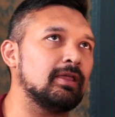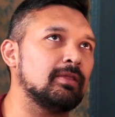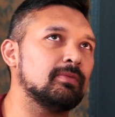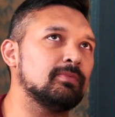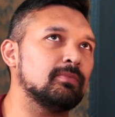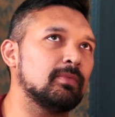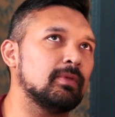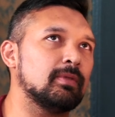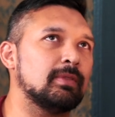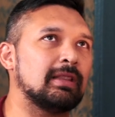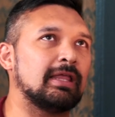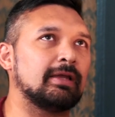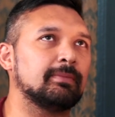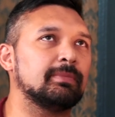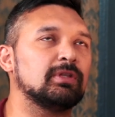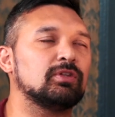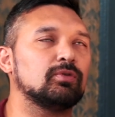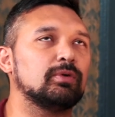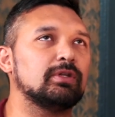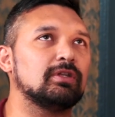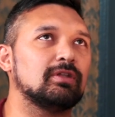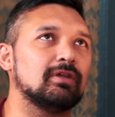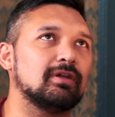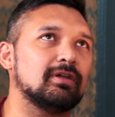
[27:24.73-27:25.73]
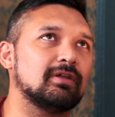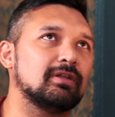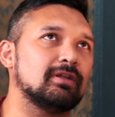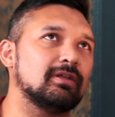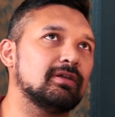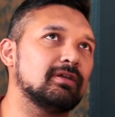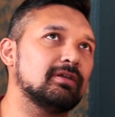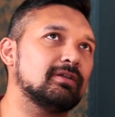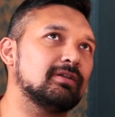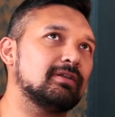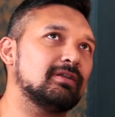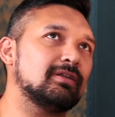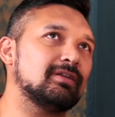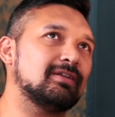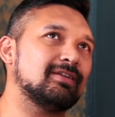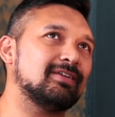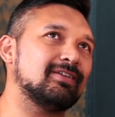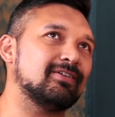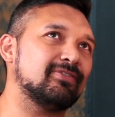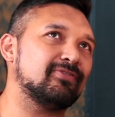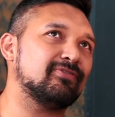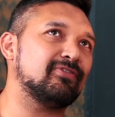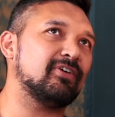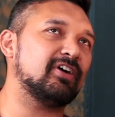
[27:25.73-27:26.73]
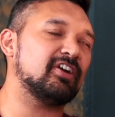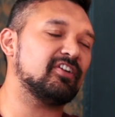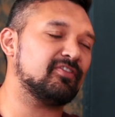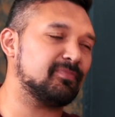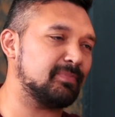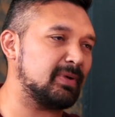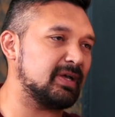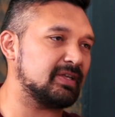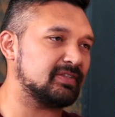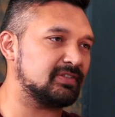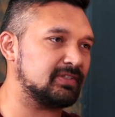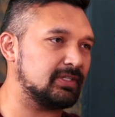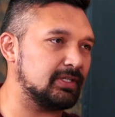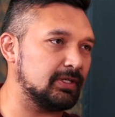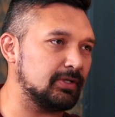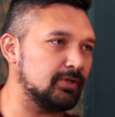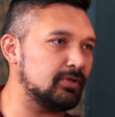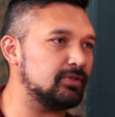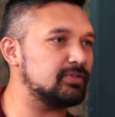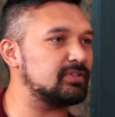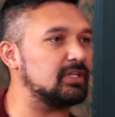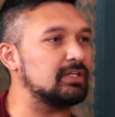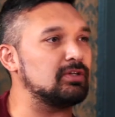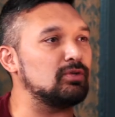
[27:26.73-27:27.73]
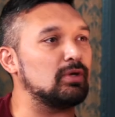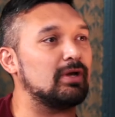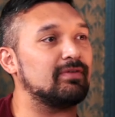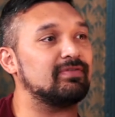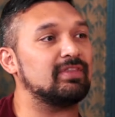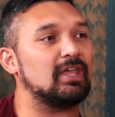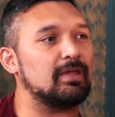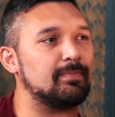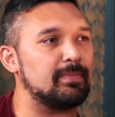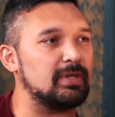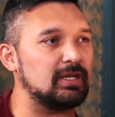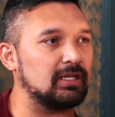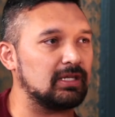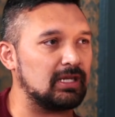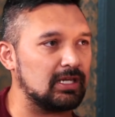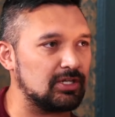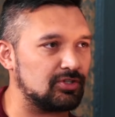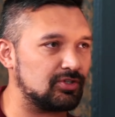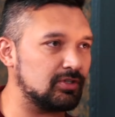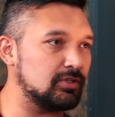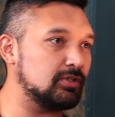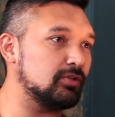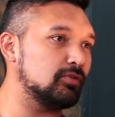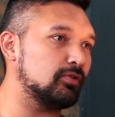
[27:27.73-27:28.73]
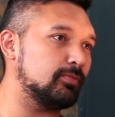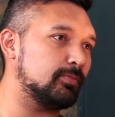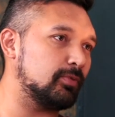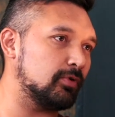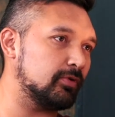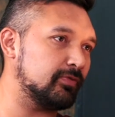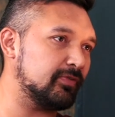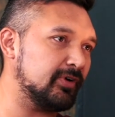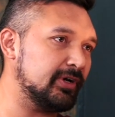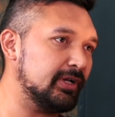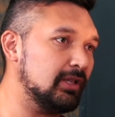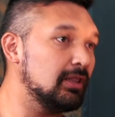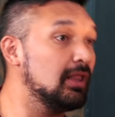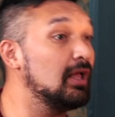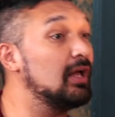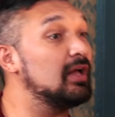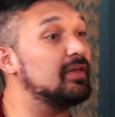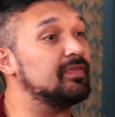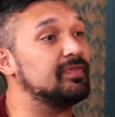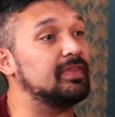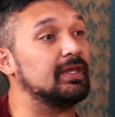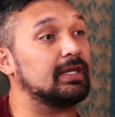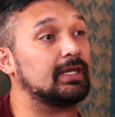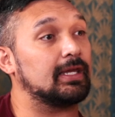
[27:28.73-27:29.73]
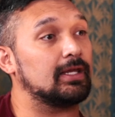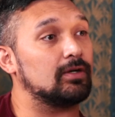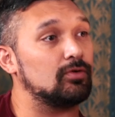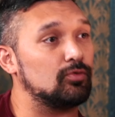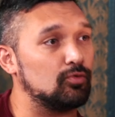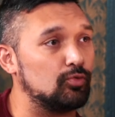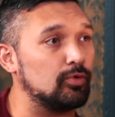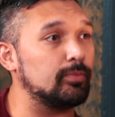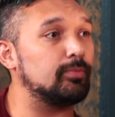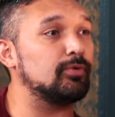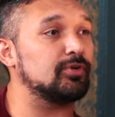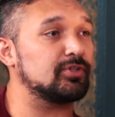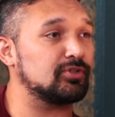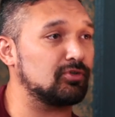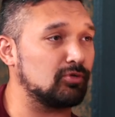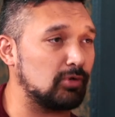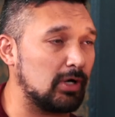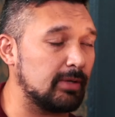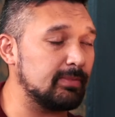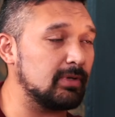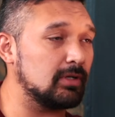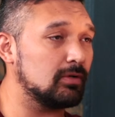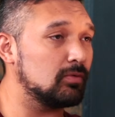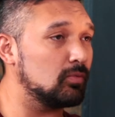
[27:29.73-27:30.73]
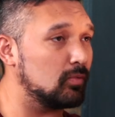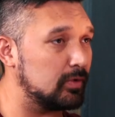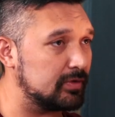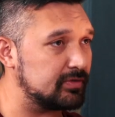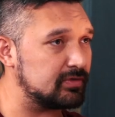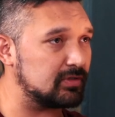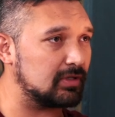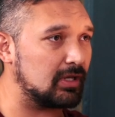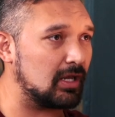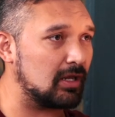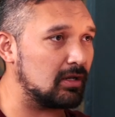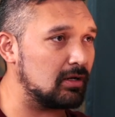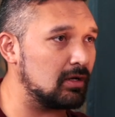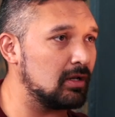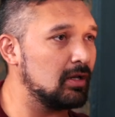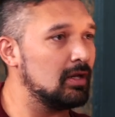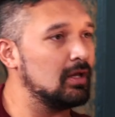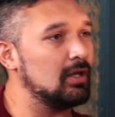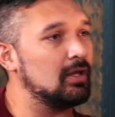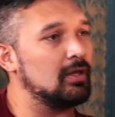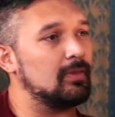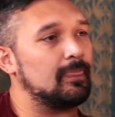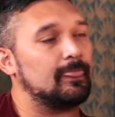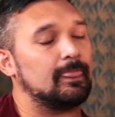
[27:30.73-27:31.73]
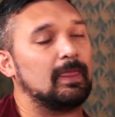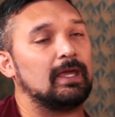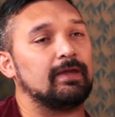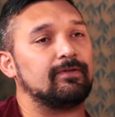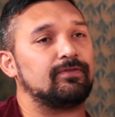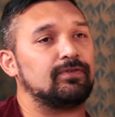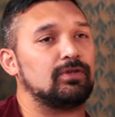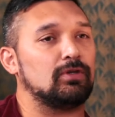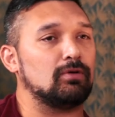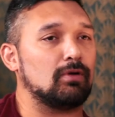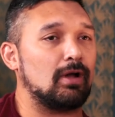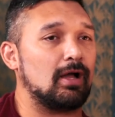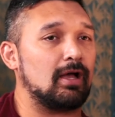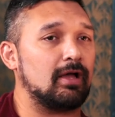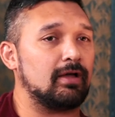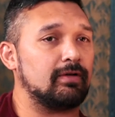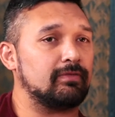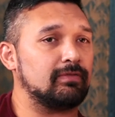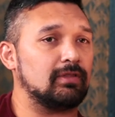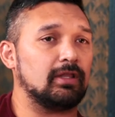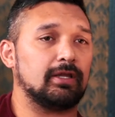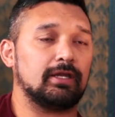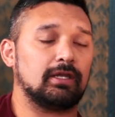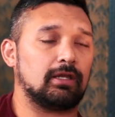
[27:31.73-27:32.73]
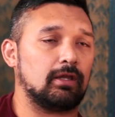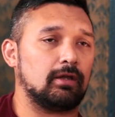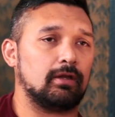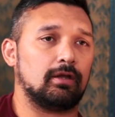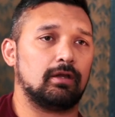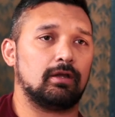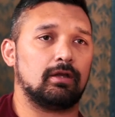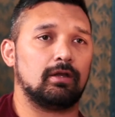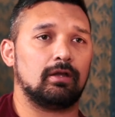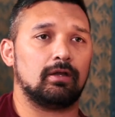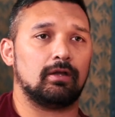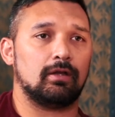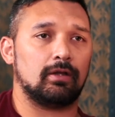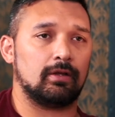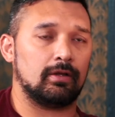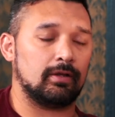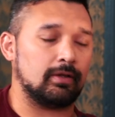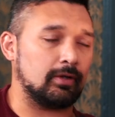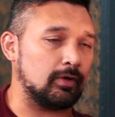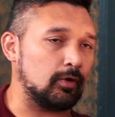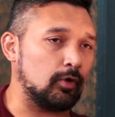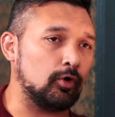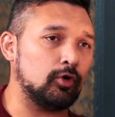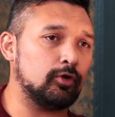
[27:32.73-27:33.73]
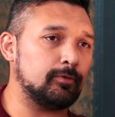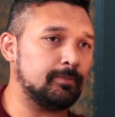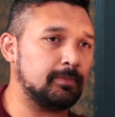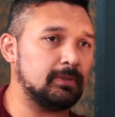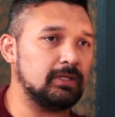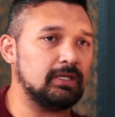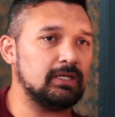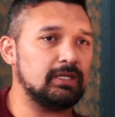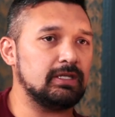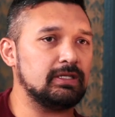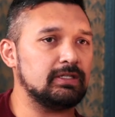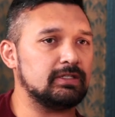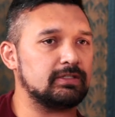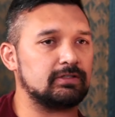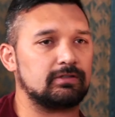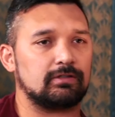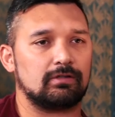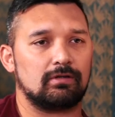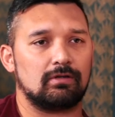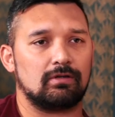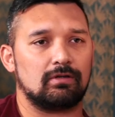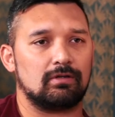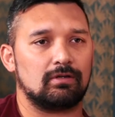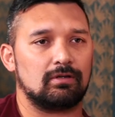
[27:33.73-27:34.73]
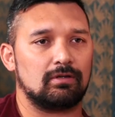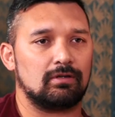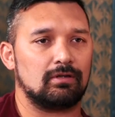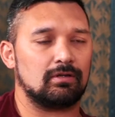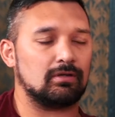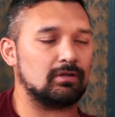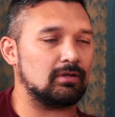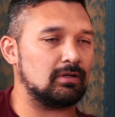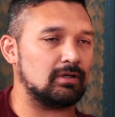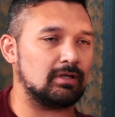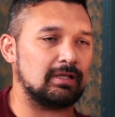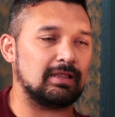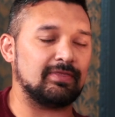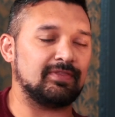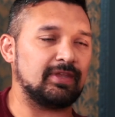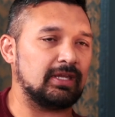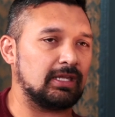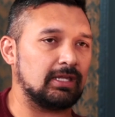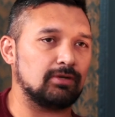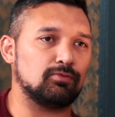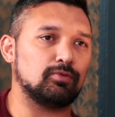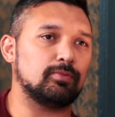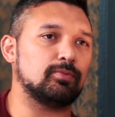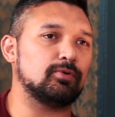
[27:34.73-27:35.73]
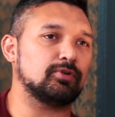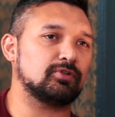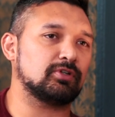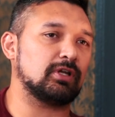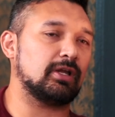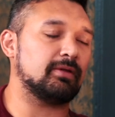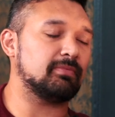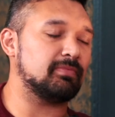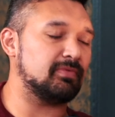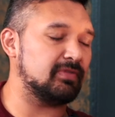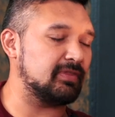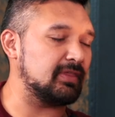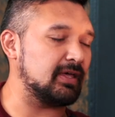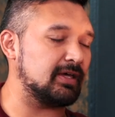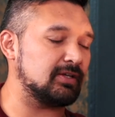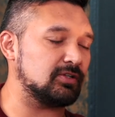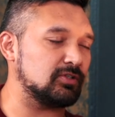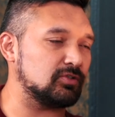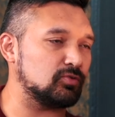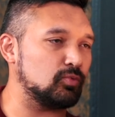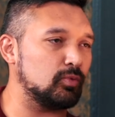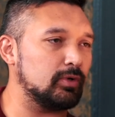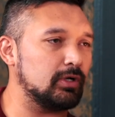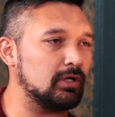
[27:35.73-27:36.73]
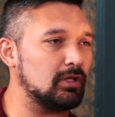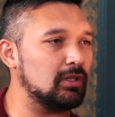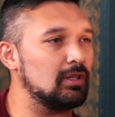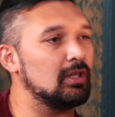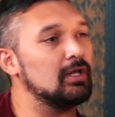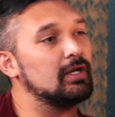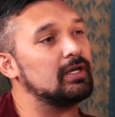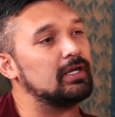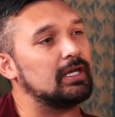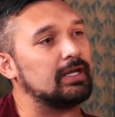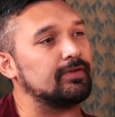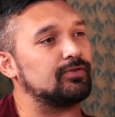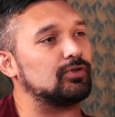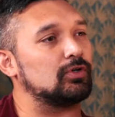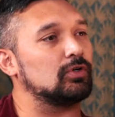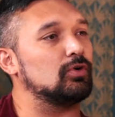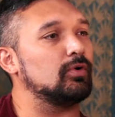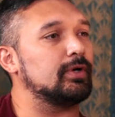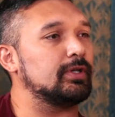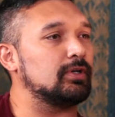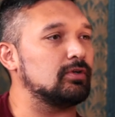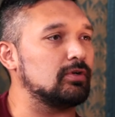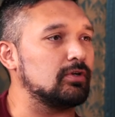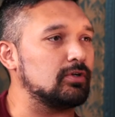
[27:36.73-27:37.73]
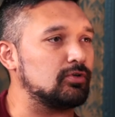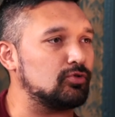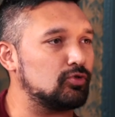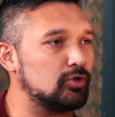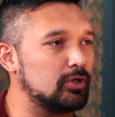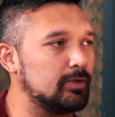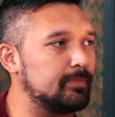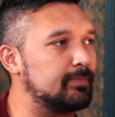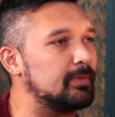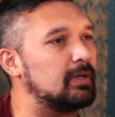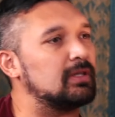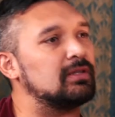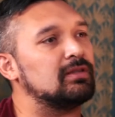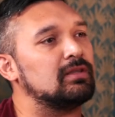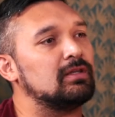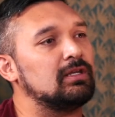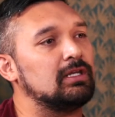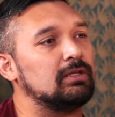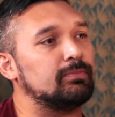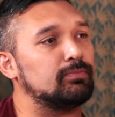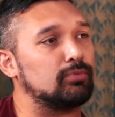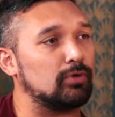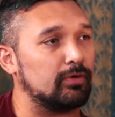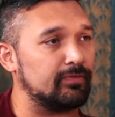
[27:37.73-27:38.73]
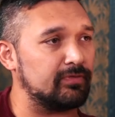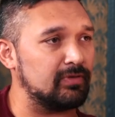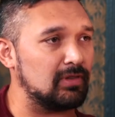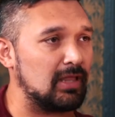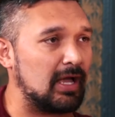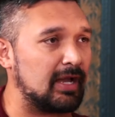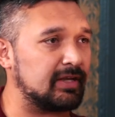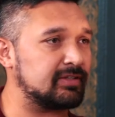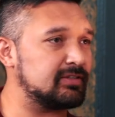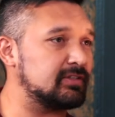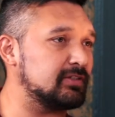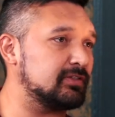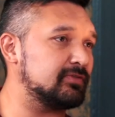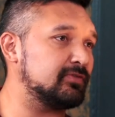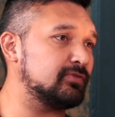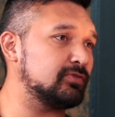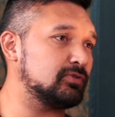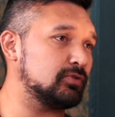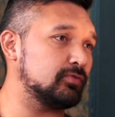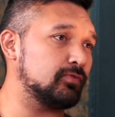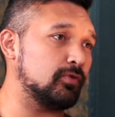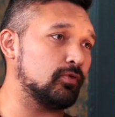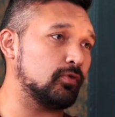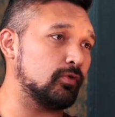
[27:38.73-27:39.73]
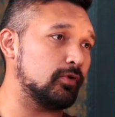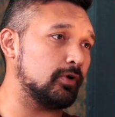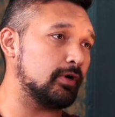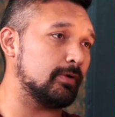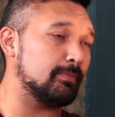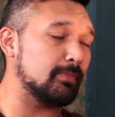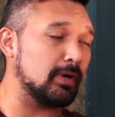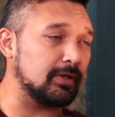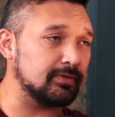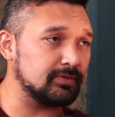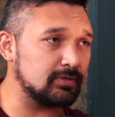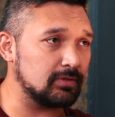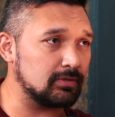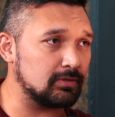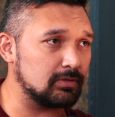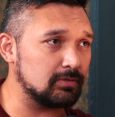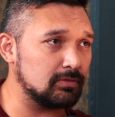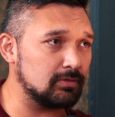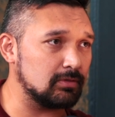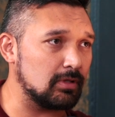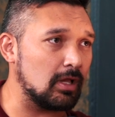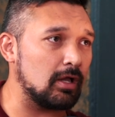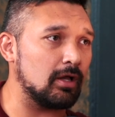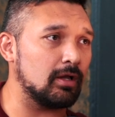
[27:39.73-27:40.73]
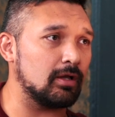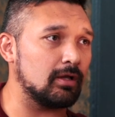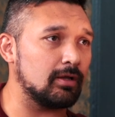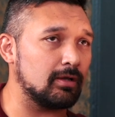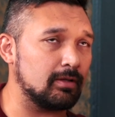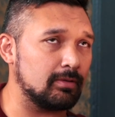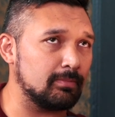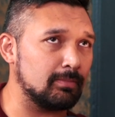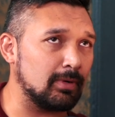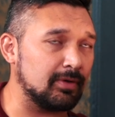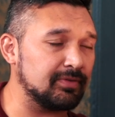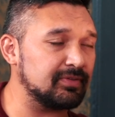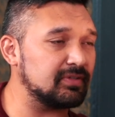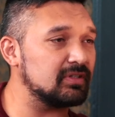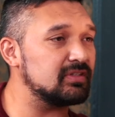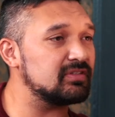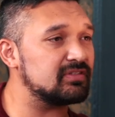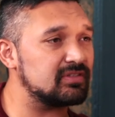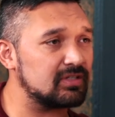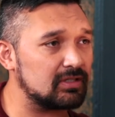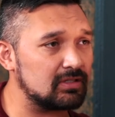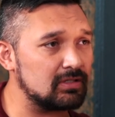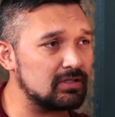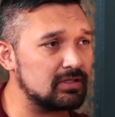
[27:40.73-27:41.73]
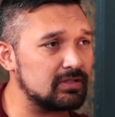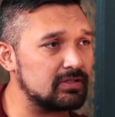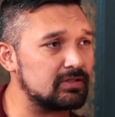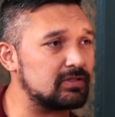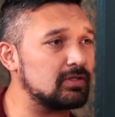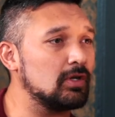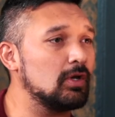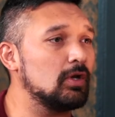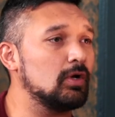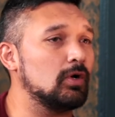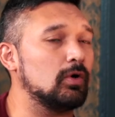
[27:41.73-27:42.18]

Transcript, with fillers: in like between the the five past years and you mm-hmm. have that mm-hmm. medication in your profile, they can re-prescribe it once again. Okay. If you have like uh, herpes, uh, they can re-prescribe that as well. If you're going on a trip and need prophylaxis for mountain, uh, mountain sickness